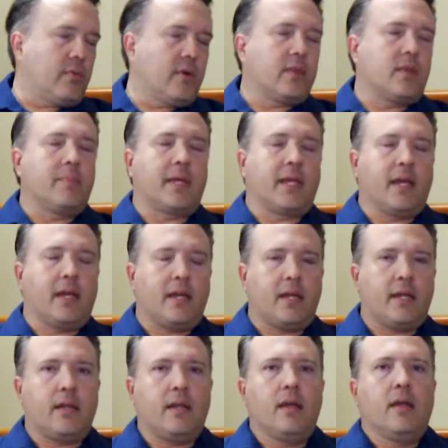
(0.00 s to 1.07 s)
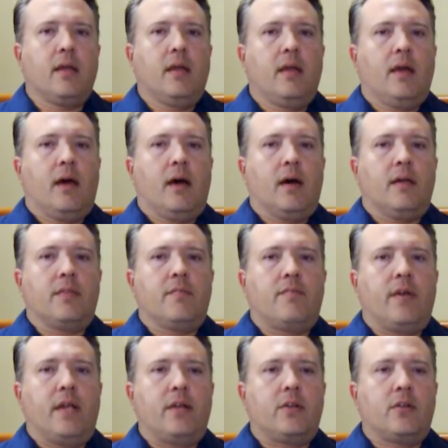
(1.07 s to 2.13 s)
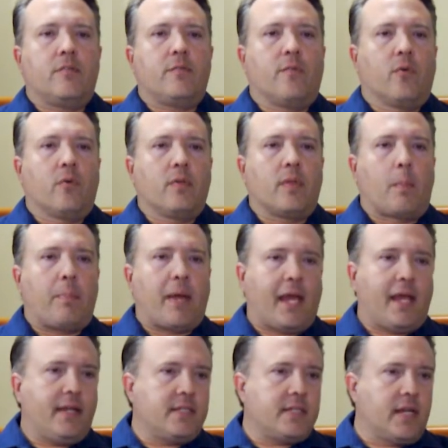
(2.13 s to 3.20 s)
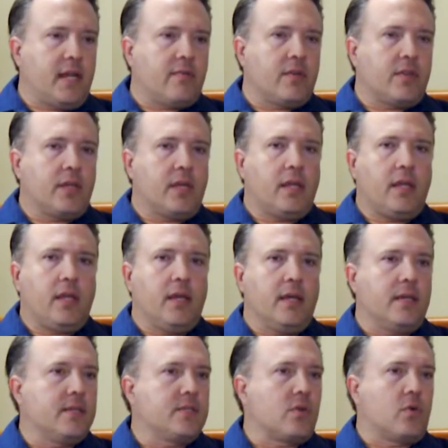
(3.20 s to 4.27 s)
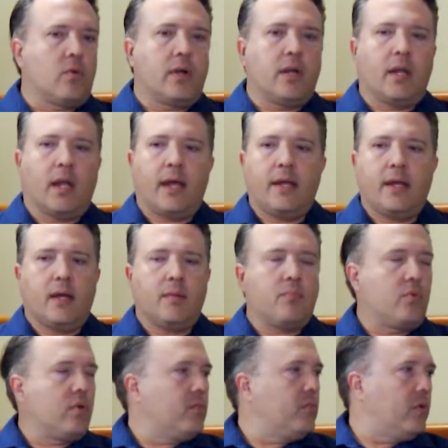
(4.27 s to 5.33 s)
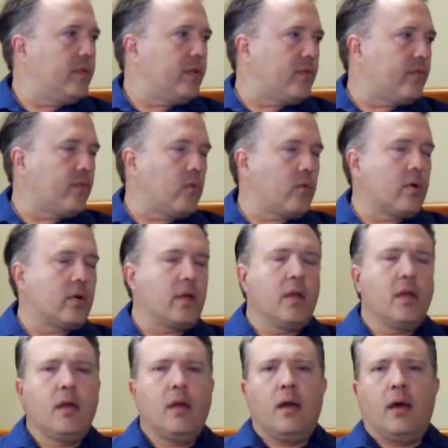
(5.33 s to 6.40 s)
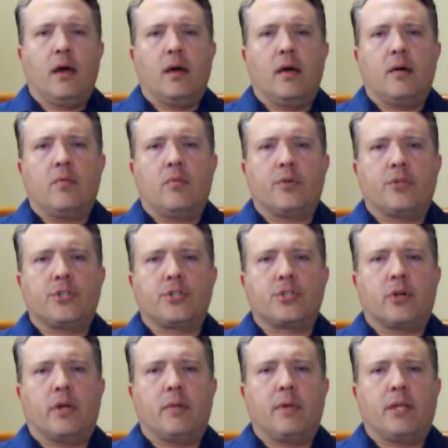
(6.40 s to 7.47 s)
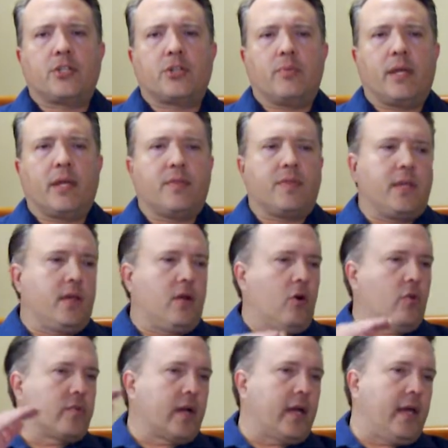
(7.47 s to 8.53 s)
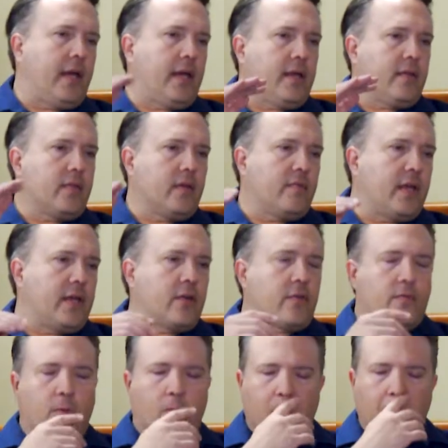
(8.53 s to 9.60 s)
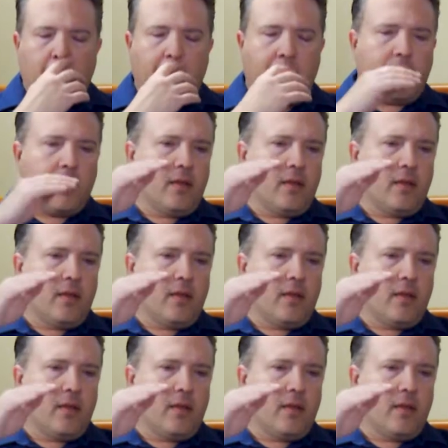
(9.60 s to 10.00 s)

at the beginning. The vendor for the paint and everything is already lined up. We're moving forward. We're just trying to make sure we get the overhang, the vendor for the